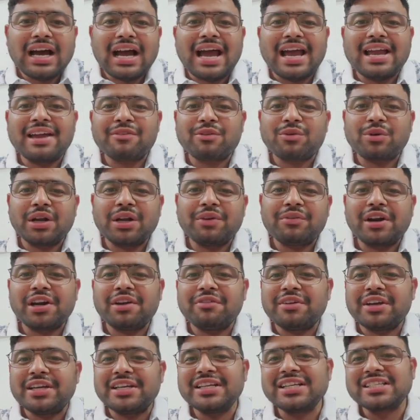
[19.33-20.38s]
I have
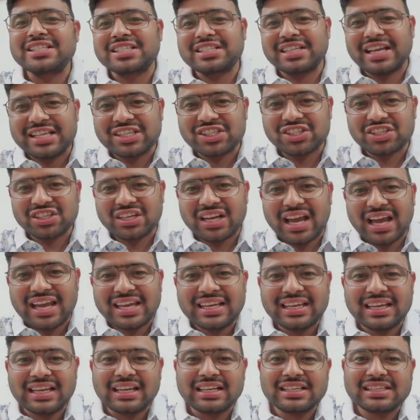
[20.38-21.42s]
qualified various tests
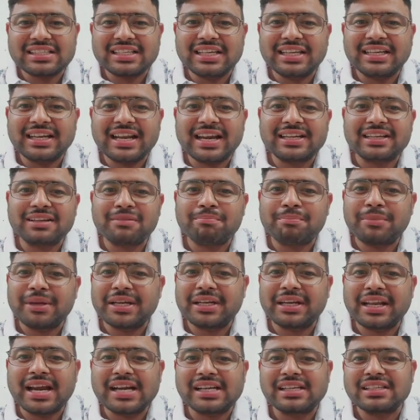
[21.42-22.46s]
like CTET,
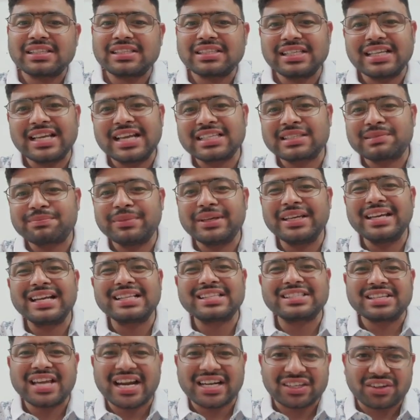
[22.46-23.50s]
PTET, CSB
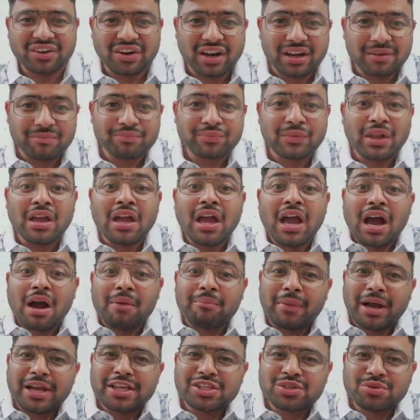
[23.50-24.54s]
etc.
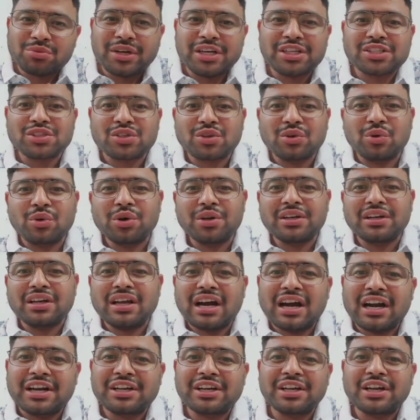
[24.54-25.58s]
My students score
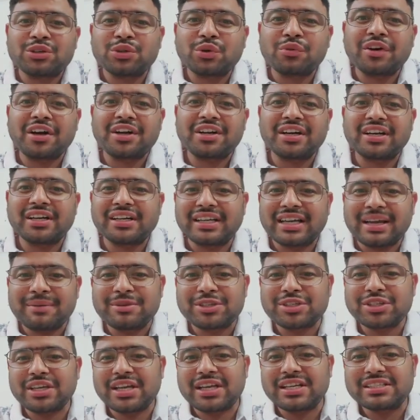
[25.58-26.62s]
100 out of 100 in
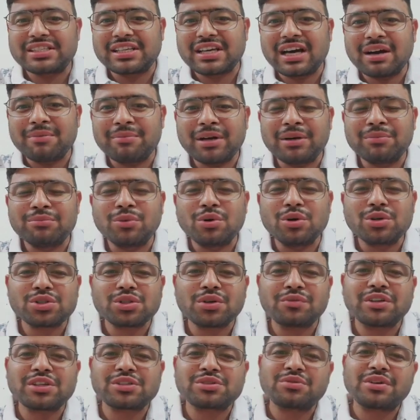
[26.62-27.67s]
chemistry exam and most
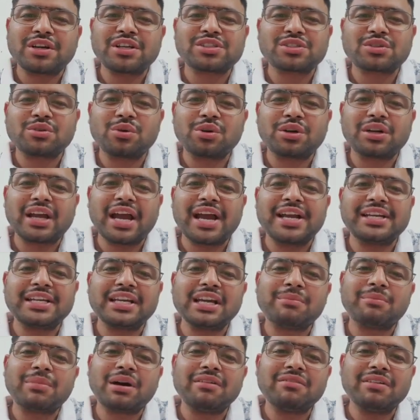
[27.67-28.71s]
of the students score
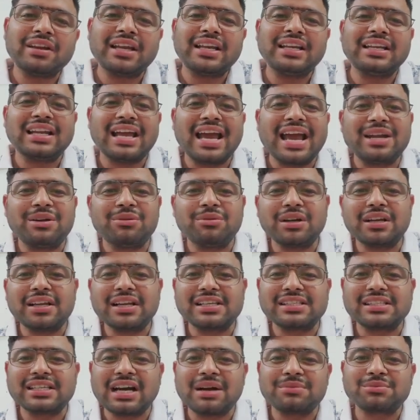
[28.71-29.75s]
90 above in annual
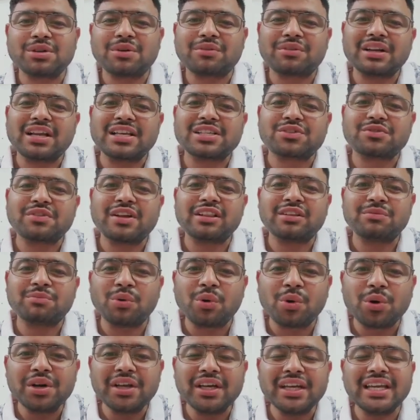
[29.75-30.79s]
exams of class 12
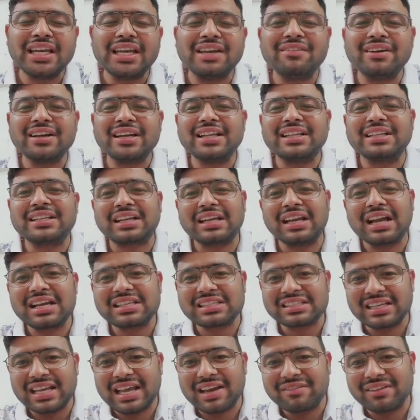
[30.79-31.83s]
board even in the
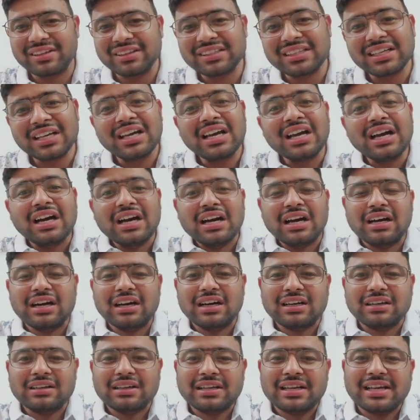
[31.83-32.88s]
class 11th
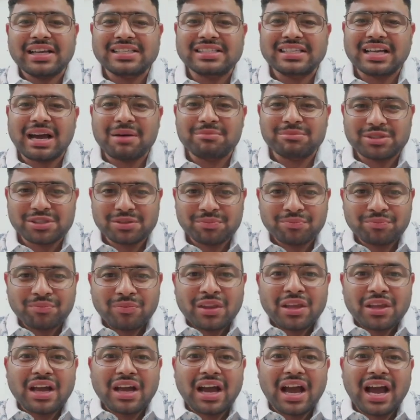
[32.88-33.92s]
uh, exams.
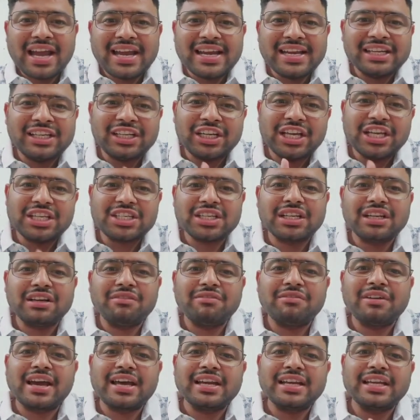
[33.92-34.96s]
I teach in a
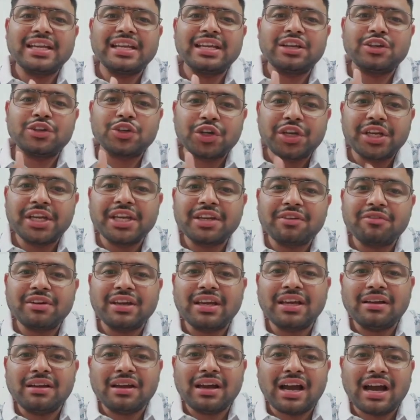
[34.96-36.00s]
very unique
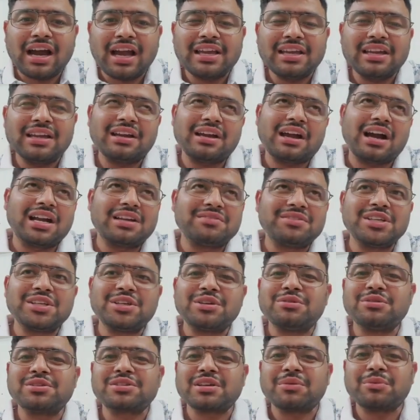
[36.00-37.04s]
way. I always
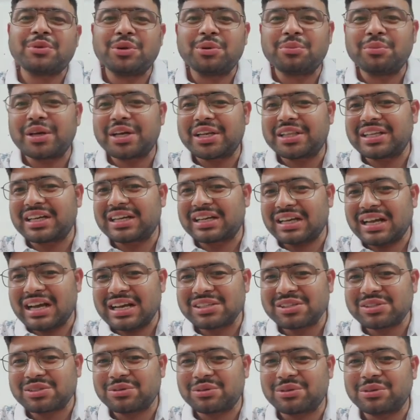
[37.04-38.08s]
use some humor in the
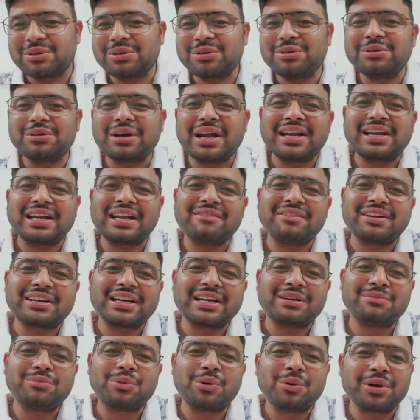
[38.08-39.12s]
class so you can never
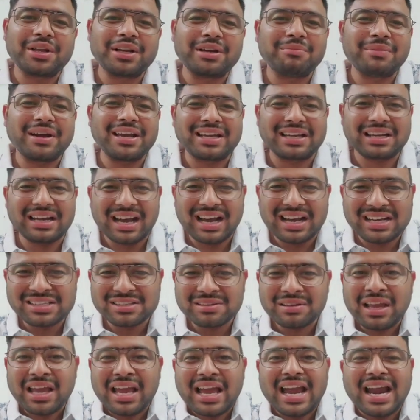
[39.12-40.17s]
get bored in my class.
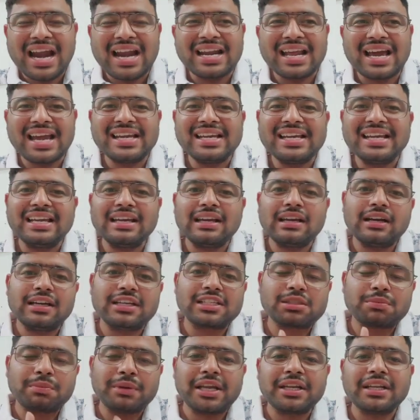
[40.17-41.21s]
And I
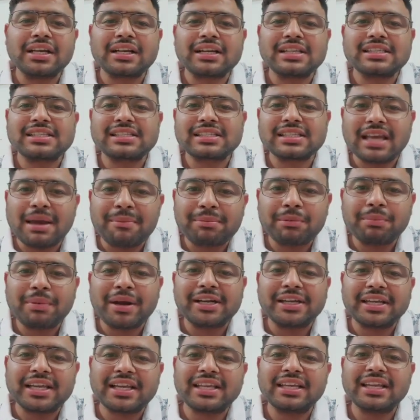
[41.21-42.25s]
explain the concept by
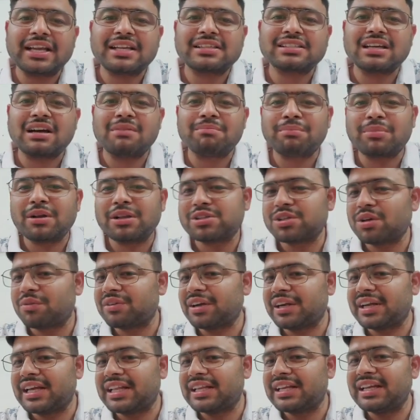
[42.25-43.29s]
taking the examples of
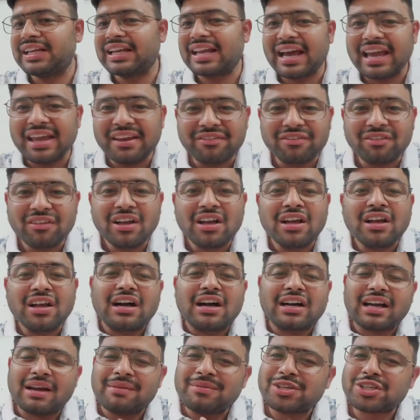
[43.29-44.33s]
the daily life.
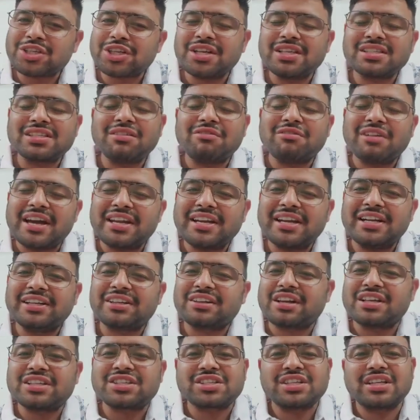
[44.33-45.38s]
Chemistry is a very
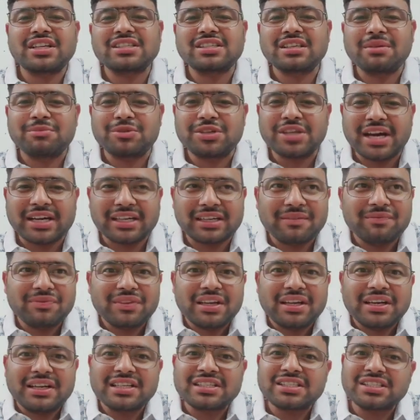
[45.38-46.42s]
interesting subject.
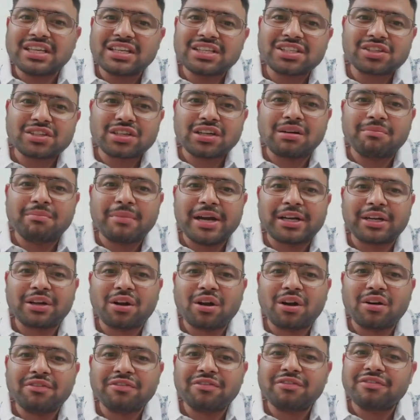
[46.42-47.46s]
It is just a matter
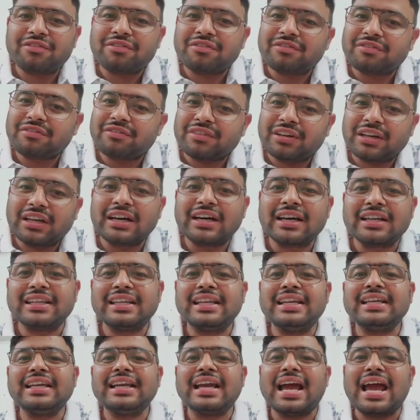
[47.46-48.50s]
of
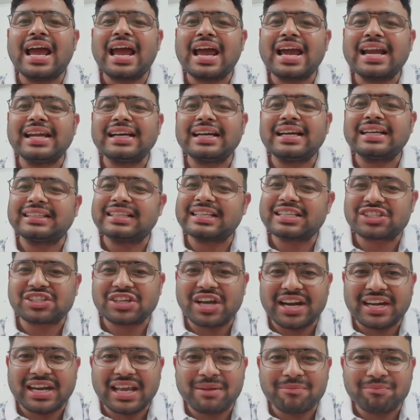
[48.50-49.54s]
learning and
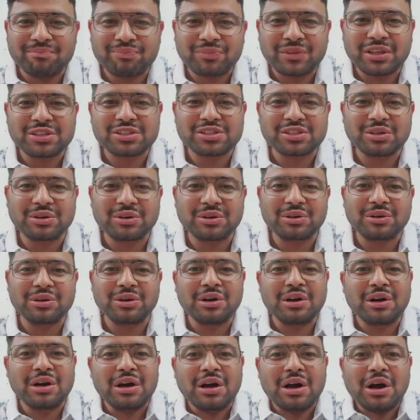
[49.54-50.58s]
understanding. So,
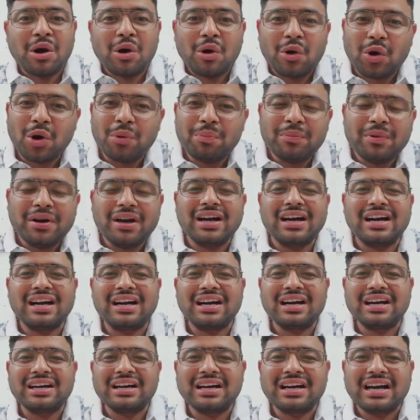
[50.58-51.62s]
hope
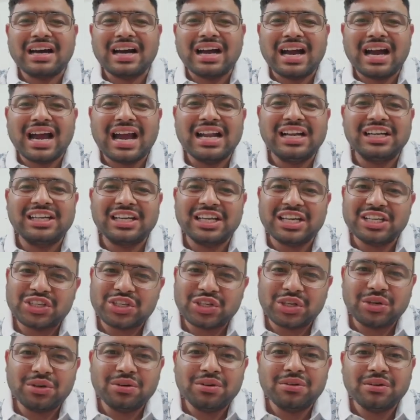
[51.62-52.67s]
uh, I'll teach
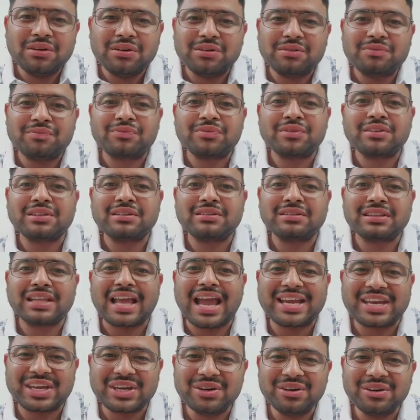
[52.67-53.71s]
you.
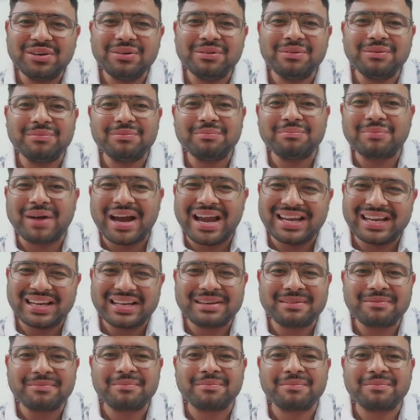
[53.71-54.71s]
Thank you. Bye.